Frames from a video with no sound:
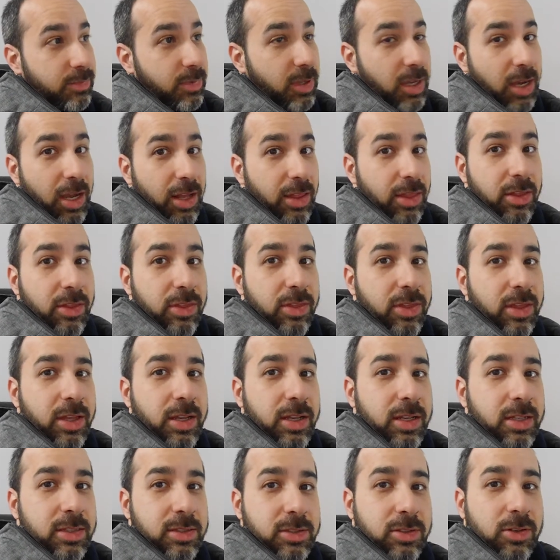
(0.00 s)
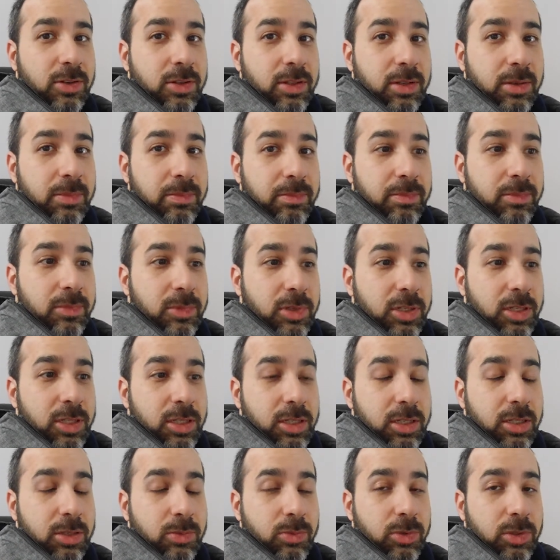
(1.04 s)
I didn't think it
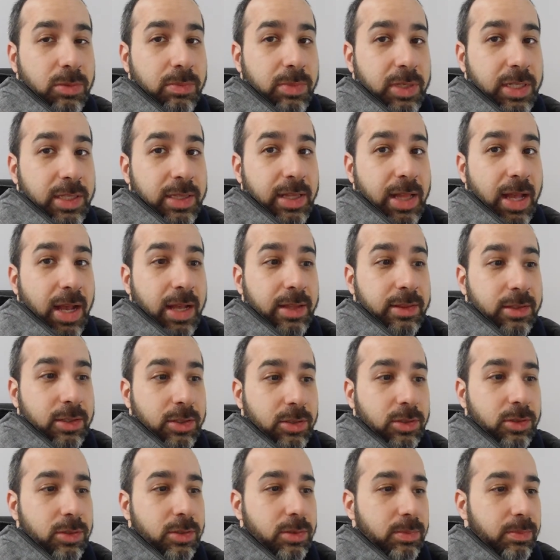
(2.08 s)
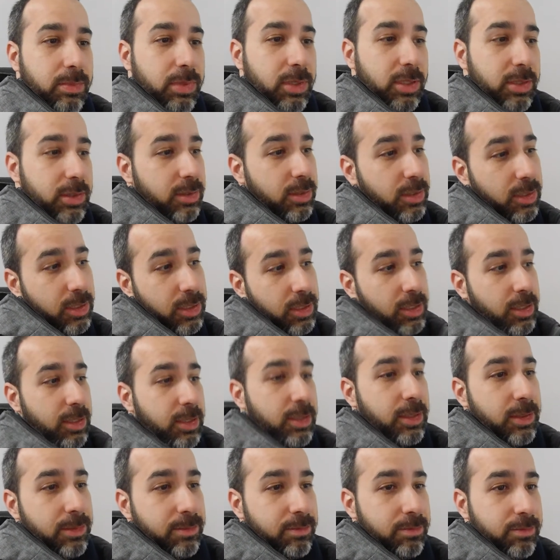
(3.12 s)
will be that good, but
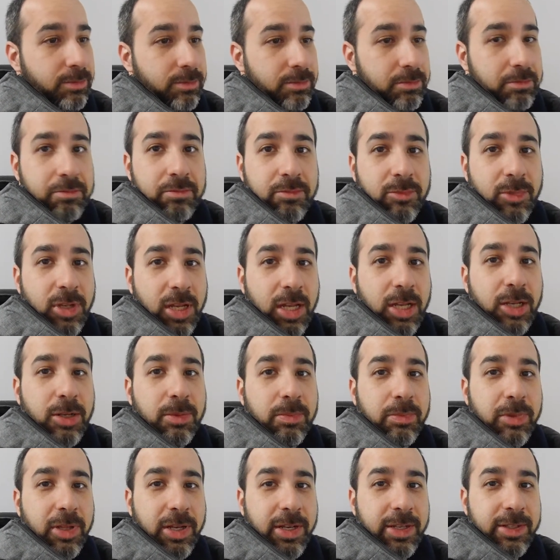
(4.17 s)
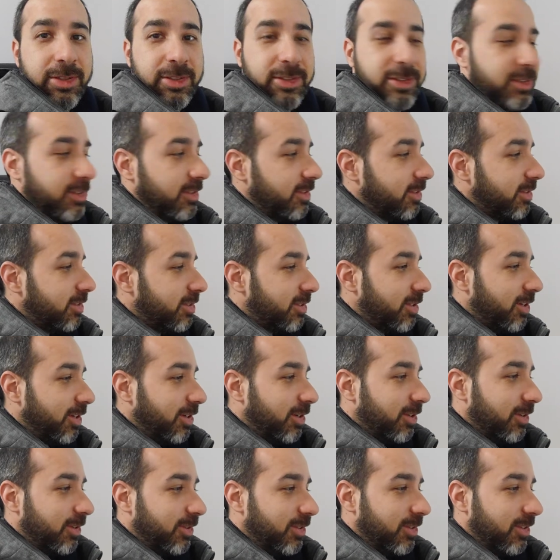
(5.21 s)
can't complain.
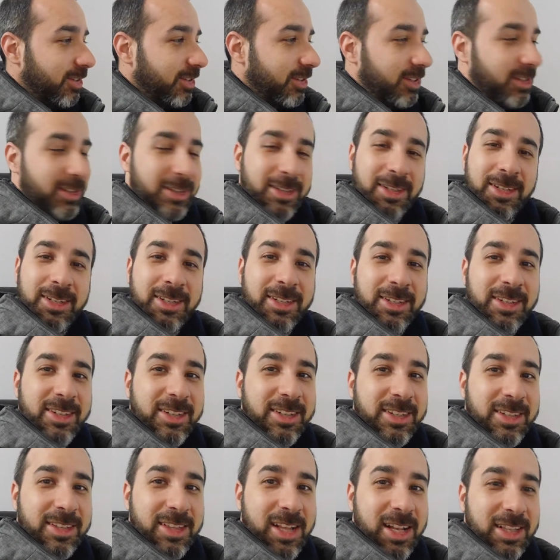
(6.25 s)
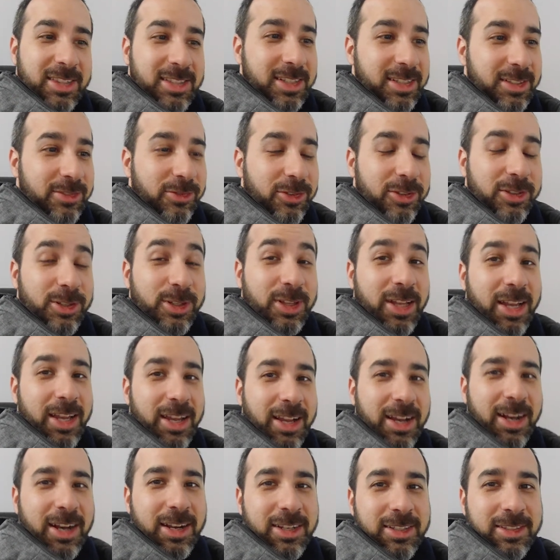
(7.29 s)
So that's it for today,
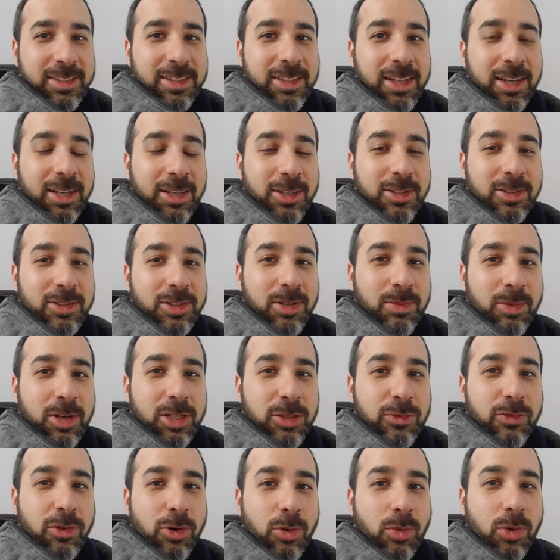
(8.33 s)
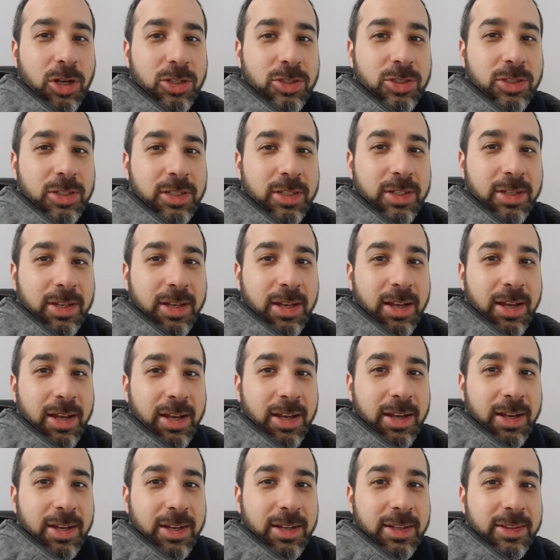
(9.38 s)
guys. Thank you so much for watching,
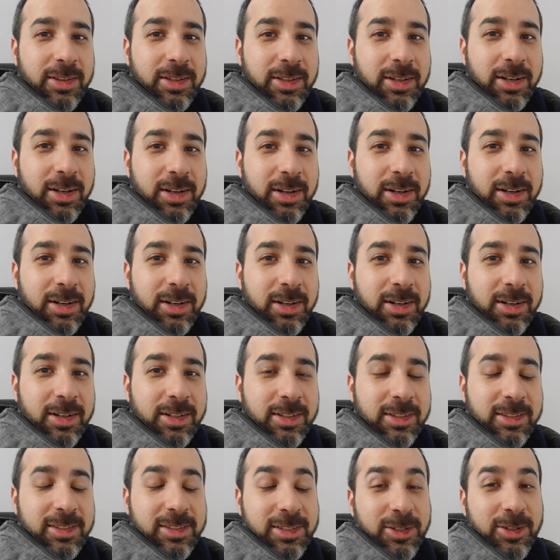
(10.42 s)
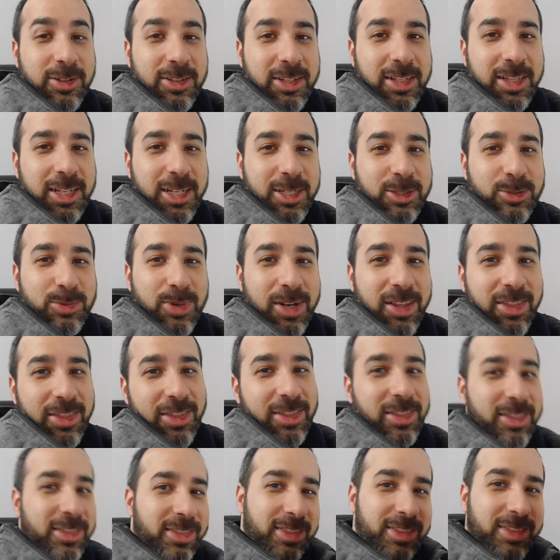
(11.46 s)
and I'll see you on the next one.
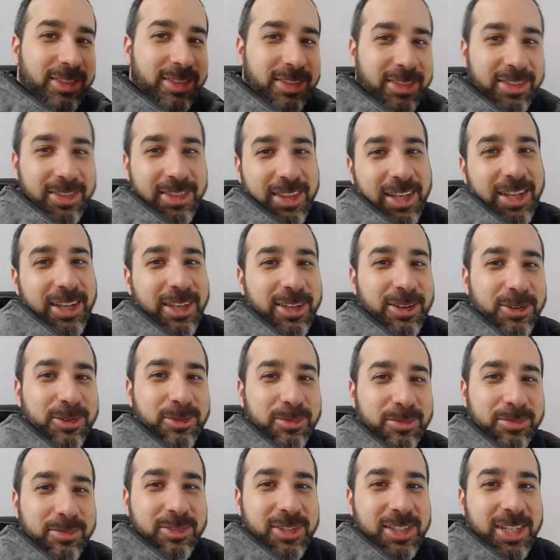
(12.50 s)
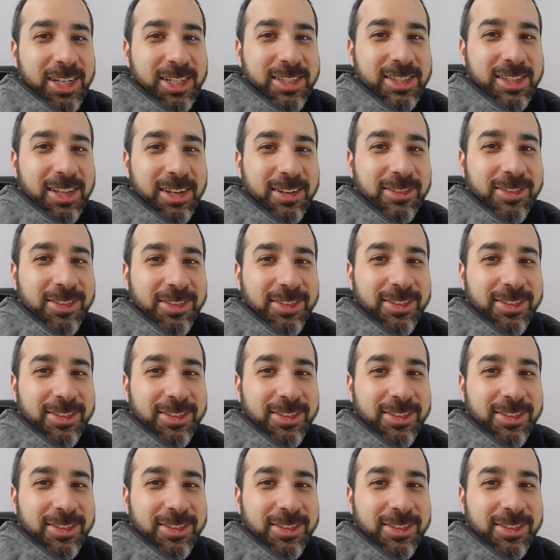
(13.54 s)
Thank you. Stay safe.